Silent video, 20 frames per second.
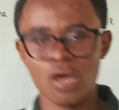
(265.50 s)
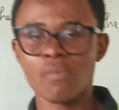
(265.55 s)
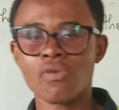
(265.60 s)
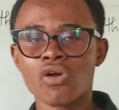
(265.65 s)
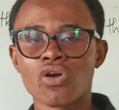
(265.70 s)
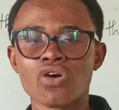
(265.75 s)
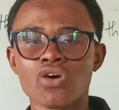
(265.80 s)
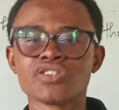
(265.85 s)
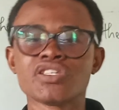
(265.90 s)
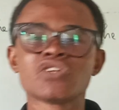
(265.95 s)

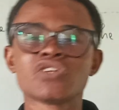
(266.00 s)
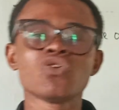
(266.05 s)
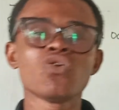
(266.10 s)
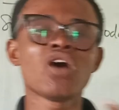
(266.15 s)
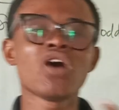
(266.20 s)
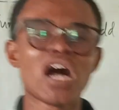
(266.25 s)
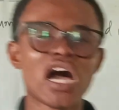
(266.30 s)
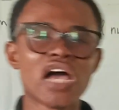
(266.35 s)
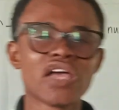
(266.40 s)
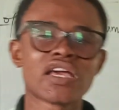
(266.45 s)
Because there's no
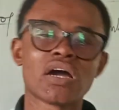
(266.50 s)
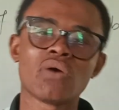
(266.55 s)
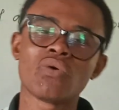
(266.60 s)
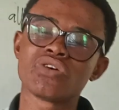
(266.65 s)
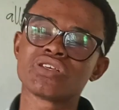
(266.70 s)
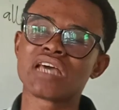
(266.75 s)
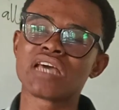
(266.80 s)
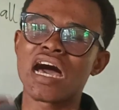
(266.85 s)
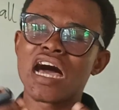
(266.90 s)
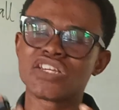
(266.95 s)
how you
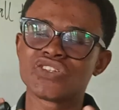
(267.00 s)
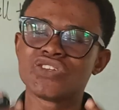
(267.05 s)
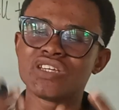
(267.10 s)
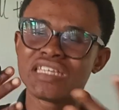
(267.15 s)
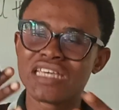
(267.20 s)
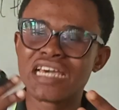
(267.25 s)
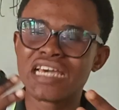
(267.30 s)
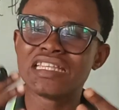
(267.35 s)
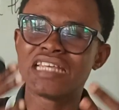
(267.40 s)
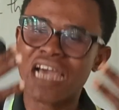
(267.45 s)
can actually
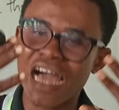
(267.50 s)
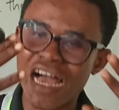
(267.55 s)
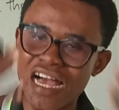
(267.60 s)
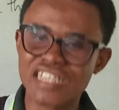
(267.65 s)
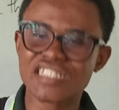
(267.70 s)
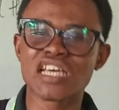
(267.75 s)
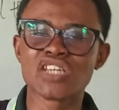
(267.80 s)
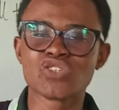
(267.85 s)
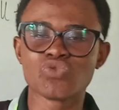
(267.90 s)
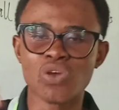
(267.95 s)
get the
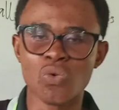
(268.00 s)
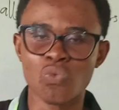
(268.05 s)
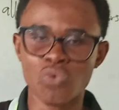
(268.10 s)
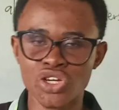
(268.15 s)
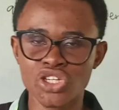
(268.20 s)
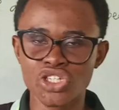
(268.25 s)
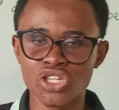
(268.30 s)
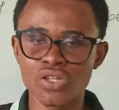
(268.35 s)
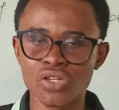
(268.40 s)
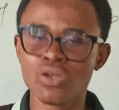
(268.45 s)
answer to a
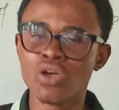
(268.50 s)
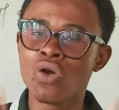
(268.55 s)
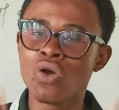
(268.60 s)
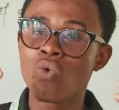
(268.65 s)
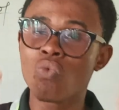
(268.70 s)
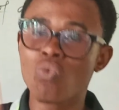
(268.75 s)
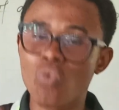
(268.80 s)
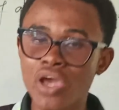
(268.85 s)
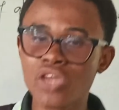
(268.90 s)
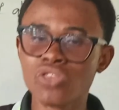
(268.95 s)
question
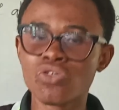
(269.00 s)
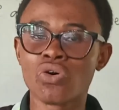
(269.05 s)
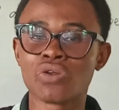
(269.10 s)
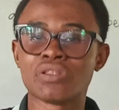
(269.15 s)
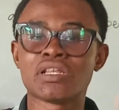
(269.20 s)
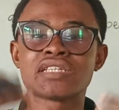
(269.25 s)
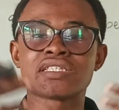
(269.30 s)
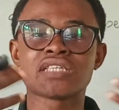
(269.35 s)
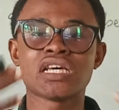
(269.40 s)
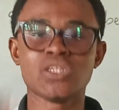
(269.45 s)
when you don't
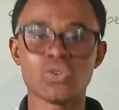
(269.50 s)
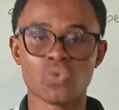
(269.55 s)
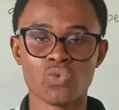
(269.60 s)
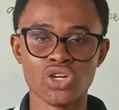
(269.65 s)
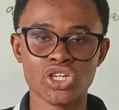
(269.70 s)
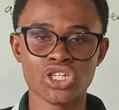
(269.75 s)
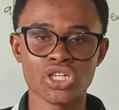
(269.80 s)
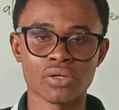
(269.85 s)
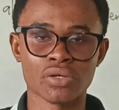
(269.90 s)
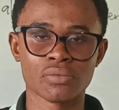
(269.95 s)
understand the
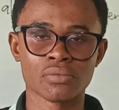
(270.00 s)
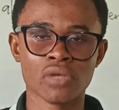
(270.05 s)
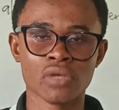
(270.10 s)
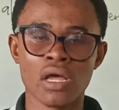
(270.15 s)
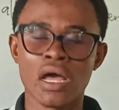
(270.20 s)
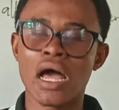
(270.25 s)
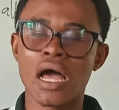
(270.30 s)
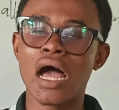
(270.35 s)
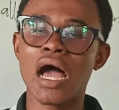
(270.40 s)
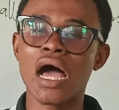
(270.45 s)
question.
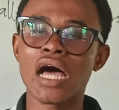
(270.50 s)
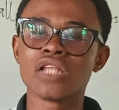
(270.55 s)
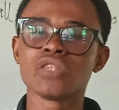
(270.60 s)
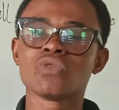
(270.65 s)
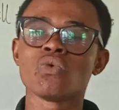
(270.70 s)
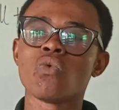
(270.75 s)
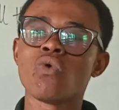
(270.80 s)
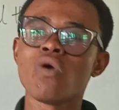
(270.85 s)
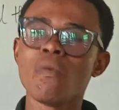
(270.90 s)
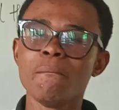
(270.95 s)
And
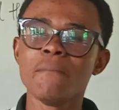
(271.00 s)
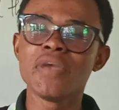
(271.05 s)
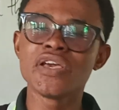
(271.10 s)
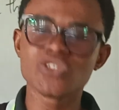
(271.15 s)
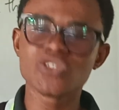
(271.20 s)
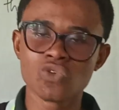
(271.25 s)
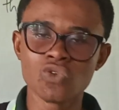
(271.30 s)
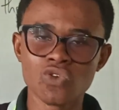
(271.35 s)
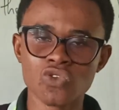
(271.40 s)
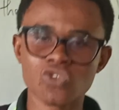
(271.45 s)
what
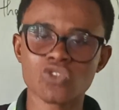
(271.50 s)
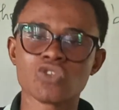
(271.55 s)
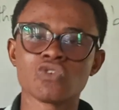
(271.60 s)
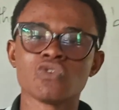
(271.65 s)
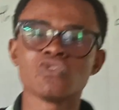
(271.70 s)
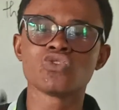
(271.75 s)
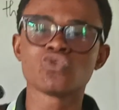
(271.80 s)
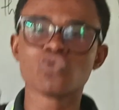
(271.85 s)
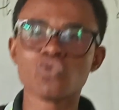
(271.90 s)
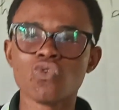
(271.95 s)
makes students
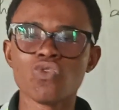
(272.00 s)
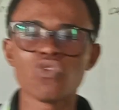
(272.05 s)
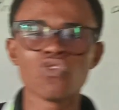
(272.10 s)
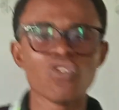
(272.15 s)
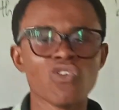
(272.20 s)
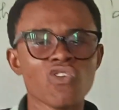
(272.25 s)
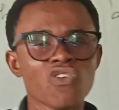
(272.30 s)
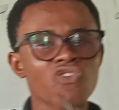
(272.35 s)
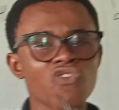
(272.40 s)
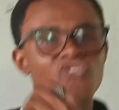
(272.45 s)

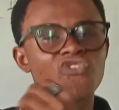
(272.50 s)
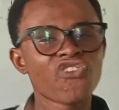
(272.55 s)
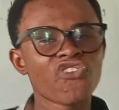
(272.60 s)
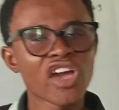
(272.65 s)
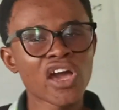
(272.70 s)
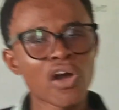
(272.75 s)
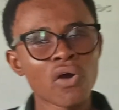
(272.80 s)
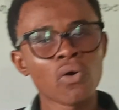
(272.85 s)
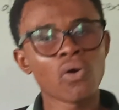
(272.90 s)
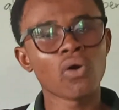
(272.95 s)
to
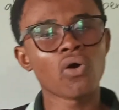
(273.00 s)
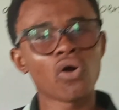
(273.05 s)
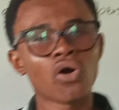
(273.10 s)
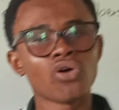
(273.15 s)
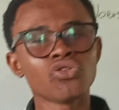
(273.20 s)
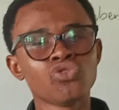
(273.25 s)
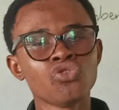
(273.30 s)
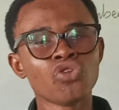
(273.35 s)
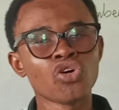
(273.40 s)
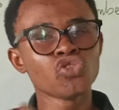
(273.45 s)
fail
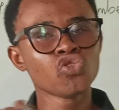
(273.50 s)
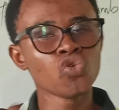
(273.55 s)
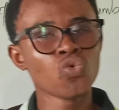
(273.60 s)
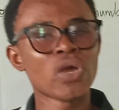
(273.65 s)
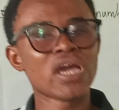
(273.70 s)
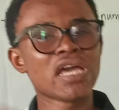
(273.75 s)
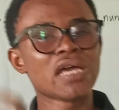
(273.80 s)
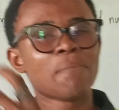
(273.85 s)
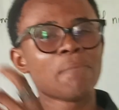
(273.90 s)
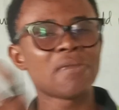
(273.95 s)
or do not do
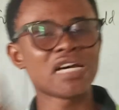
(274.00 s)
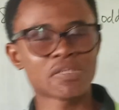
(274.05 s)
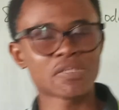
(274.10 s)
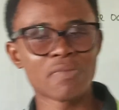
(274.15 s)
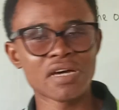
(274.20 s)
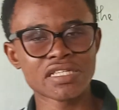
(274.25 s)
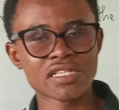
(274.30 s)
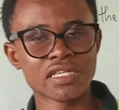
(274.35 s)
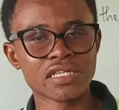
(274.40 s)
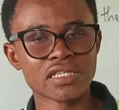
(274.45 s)
well in
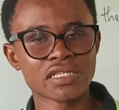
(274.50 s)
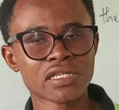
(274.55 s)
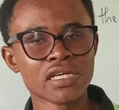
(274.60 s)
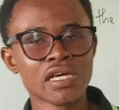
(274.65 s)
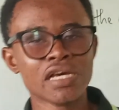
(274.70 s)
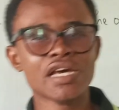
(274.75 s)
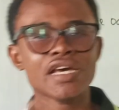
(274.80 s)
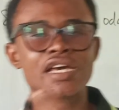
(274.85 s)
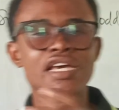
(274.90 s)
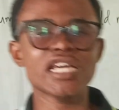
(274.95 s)
mathematics
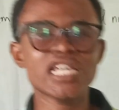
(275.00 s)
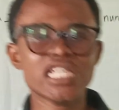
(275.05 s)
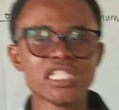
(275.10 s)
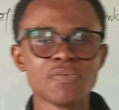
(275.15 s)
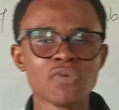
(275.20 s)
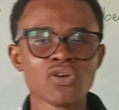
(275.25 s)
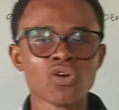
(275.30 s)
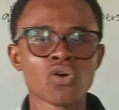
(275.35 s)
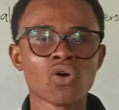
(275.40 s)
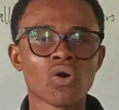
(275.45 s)
is
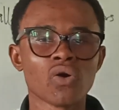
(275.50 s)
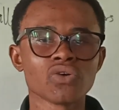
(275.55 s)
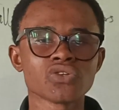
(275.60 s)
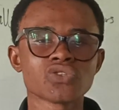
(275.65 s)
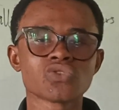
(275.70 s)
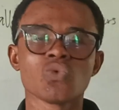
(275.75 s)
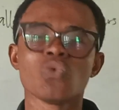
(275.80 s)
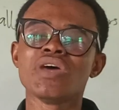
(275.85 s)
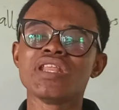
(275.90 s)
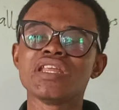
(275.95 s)

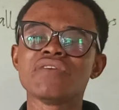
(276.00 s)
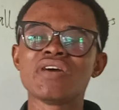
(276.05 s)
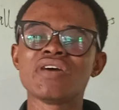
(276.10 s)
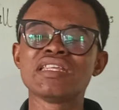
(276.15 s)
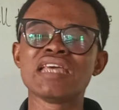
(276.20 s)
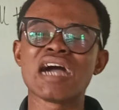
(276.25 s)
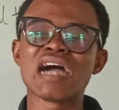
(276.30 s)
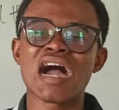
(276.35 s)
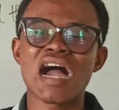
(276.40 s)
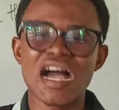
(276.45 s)
because whenever
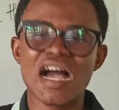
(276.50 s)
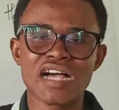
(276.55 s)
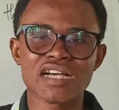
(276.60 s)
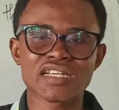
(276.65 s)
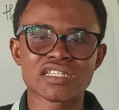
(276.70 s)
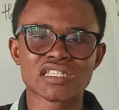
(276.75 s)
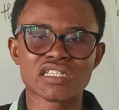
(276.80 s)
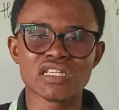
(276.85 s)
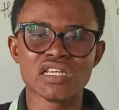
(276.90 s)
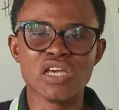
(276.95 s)
they are
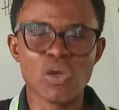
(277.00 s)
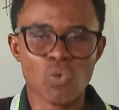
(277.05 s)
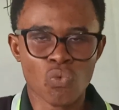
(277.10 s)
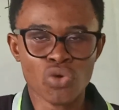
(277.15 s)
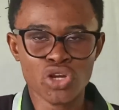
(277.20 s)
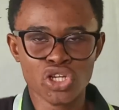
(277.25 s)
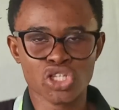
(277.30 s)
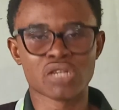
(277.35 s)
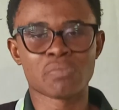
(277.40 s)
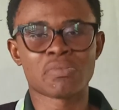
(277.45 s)
asked a
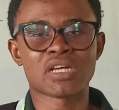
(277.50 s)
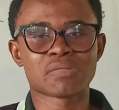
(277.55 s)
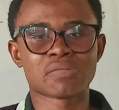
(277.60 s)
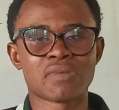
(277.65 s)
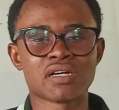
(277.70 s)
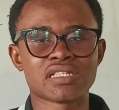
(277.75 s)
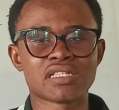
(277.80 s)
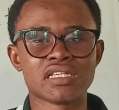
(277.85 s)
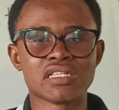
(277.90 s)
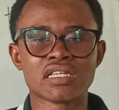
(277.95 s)
question in
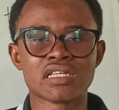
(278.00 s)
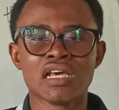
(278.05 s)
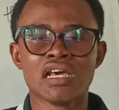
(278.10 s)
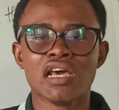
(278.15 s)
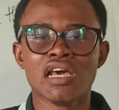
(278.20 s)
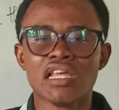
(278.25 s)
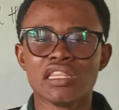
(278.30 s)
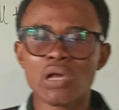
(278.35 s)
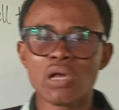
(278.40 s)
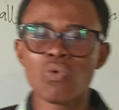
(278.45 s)
mathematics,
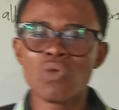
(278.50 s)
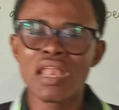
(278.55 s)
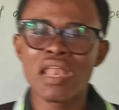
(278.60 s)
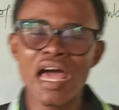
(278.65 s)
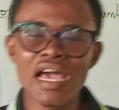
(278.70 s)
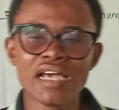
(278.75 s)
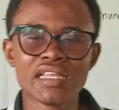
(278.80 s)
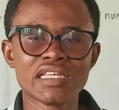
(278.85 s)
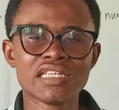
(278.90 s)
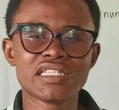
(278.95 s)
they would
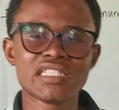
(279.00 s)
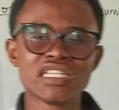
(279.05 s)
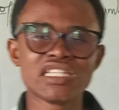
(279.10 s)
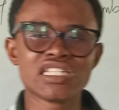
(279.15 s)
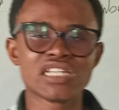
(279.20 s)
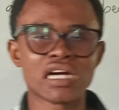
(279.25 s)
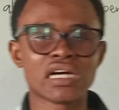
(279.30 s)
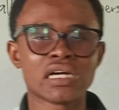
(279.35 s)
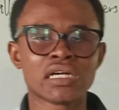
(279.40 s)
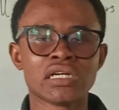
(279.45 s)
like the
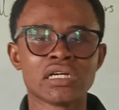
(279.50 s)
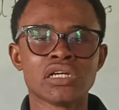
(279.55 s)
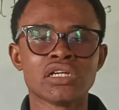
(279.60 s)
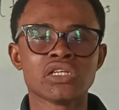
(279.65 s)
teacher